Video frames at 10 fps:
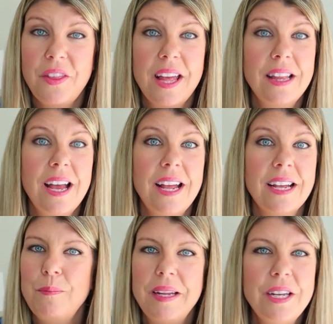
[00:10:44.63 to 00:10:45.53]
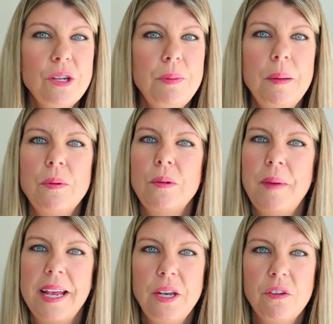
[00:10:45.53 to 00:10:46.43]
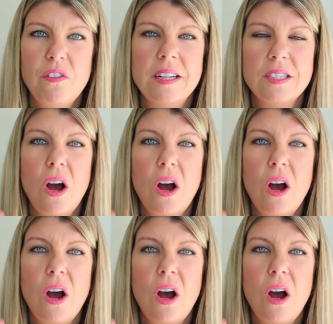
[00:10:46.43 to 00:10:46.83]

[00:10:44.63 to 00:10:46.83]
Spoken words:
They like meeting new people and making new friends.